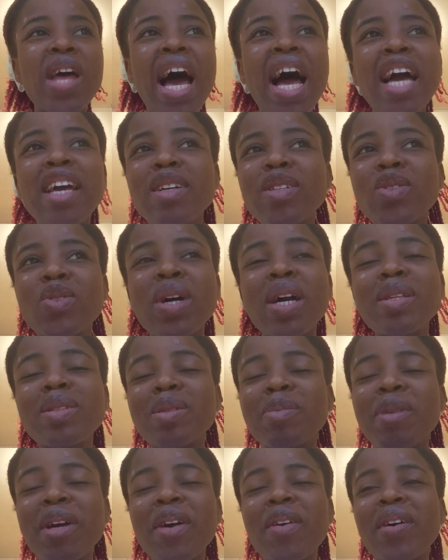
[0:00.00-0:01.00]
are you trying
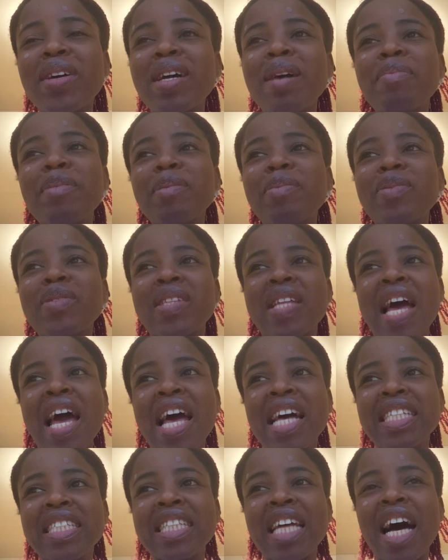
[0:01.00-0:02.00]
to make other people
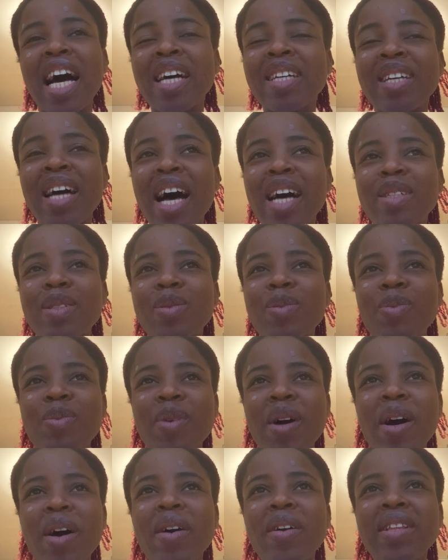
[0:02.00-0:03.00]
tense as
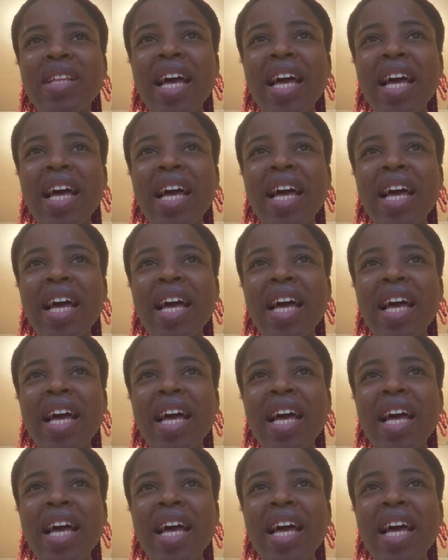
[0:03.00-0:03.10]
well?